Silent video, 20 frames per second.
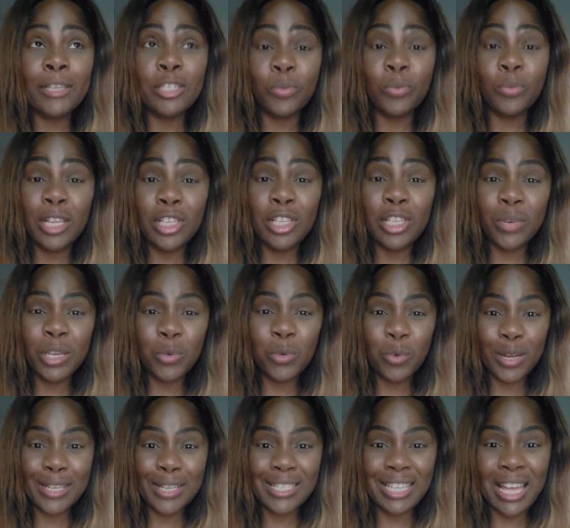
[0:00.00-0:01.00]

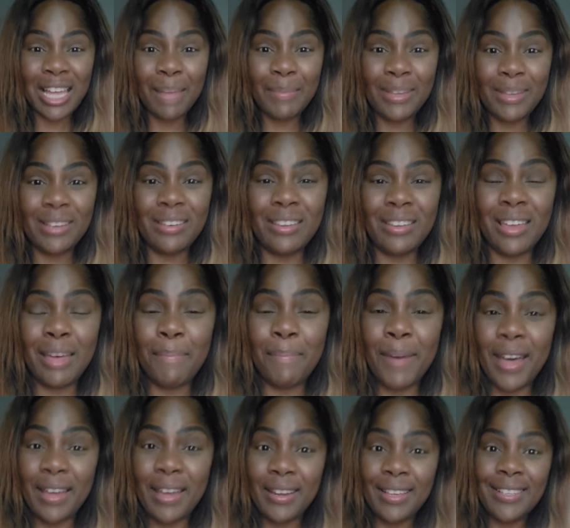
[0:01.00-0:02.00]
2021 is coming
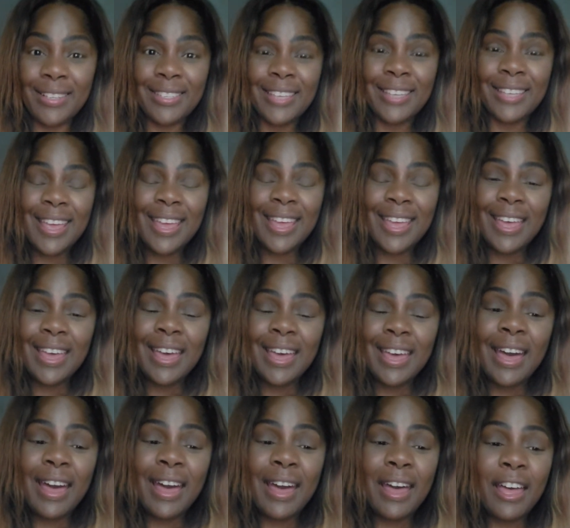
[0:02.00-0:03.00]
upon us.
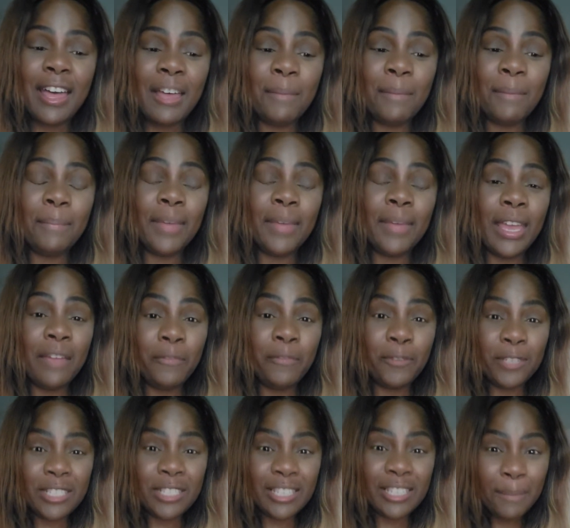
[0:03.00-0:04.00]
And
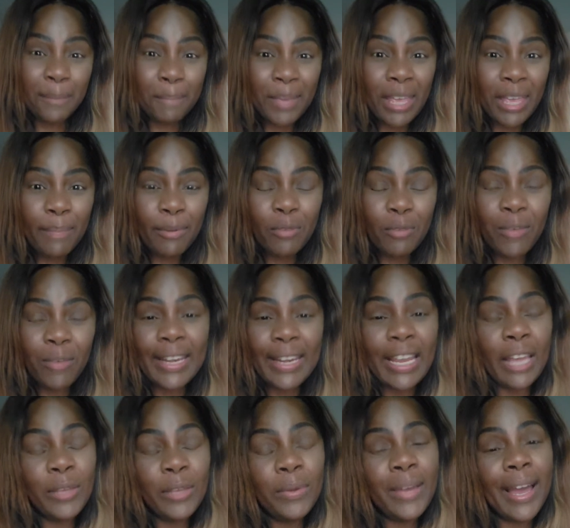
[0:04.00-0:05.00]
for some people
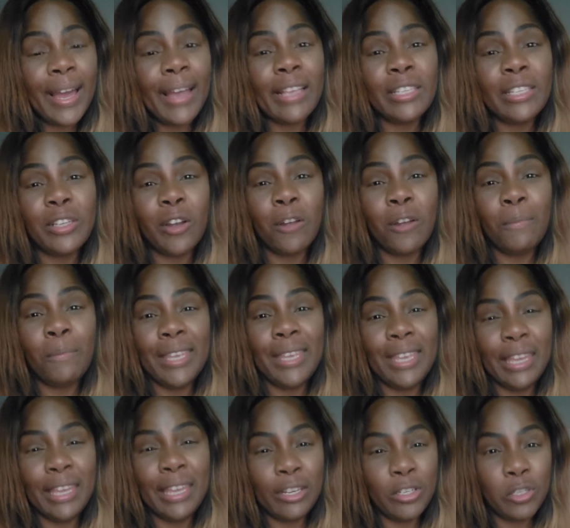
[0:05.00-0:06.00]
right now, you guys are
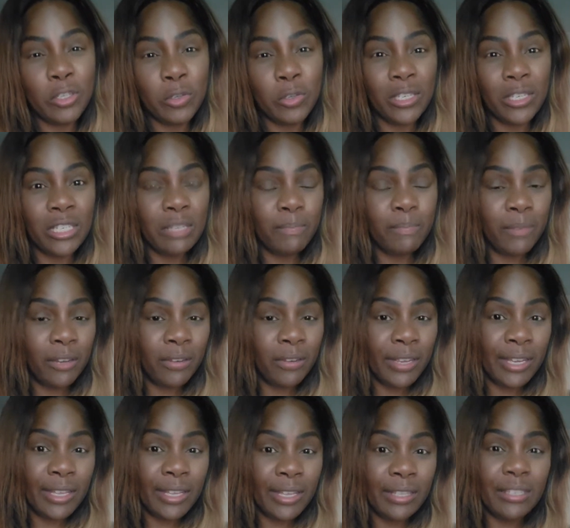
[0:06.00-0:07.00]
beginning to
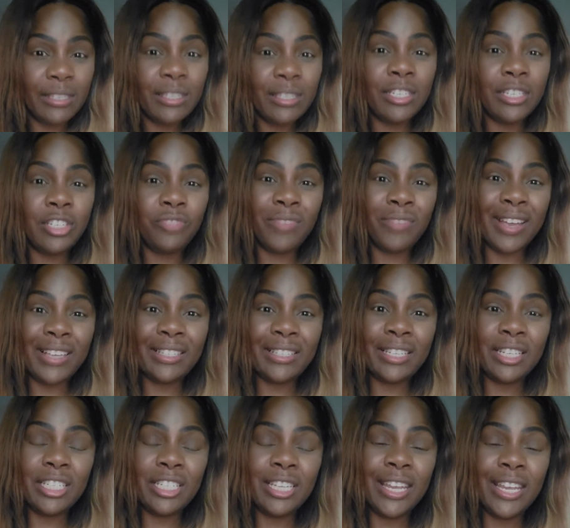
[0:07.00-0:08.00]
experience this
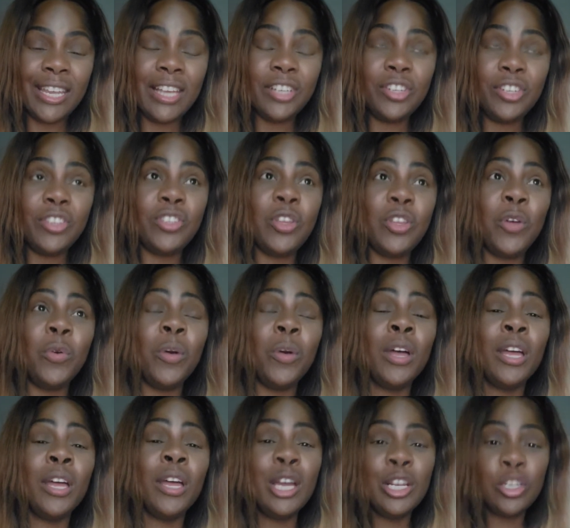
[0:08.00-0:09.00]
drastic change. So,
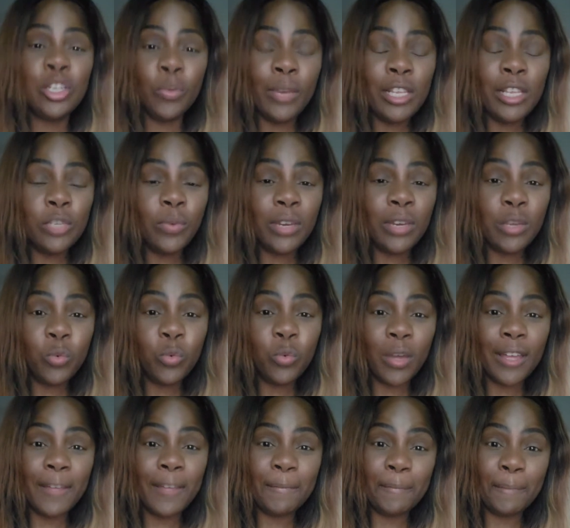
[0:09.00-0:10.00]

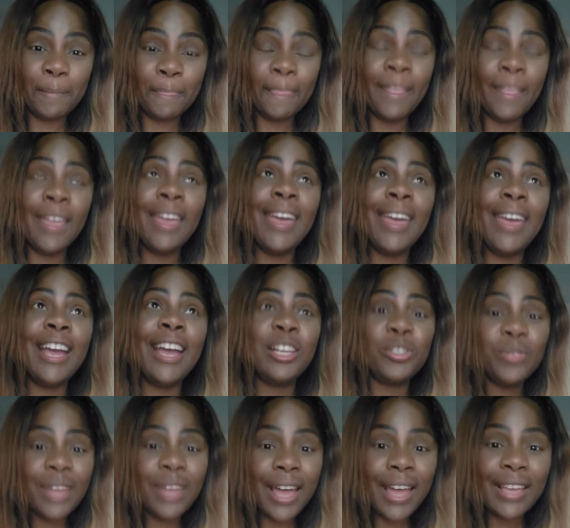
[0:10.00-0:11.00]
2021, as
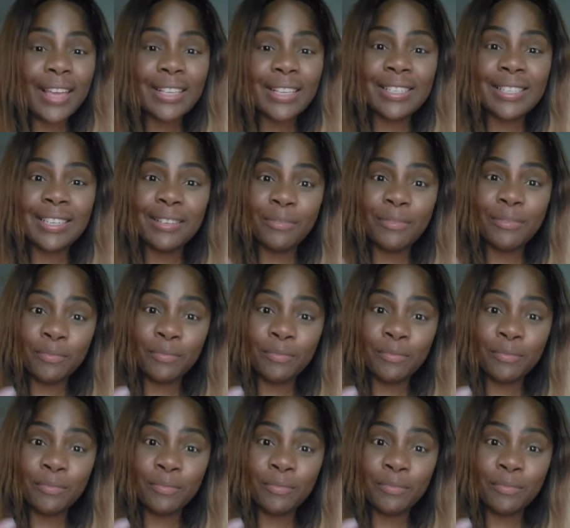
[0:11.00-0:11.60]
you guys,